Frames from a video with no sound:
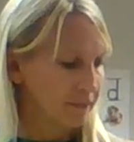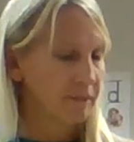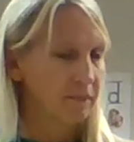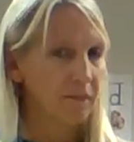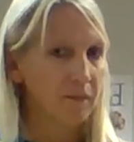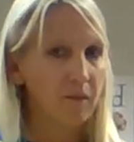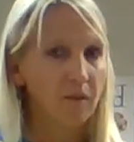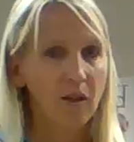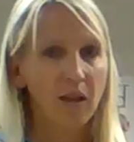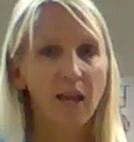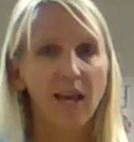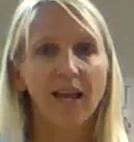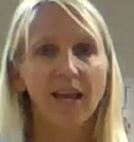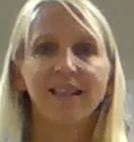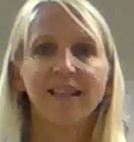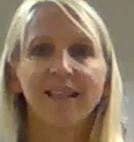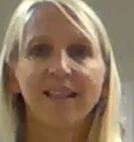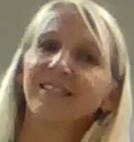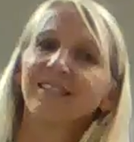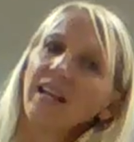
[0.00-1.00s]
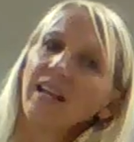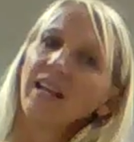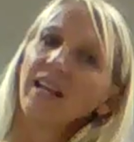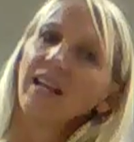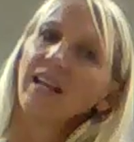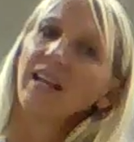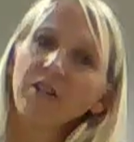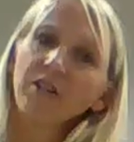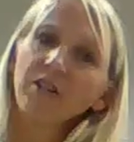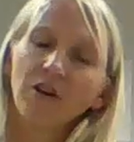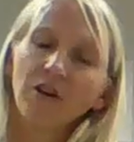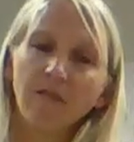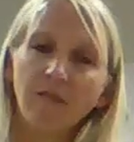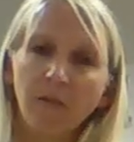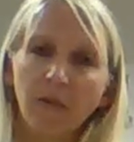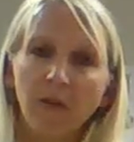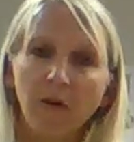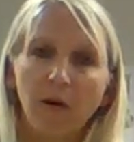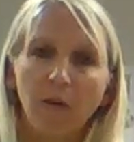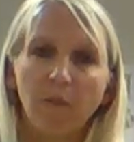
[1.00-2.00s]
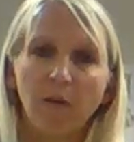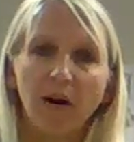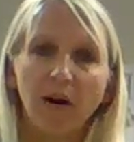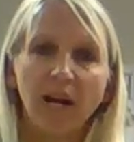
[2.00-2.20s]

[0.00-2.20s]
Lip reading: Okay, let's take a picture of it with our brains.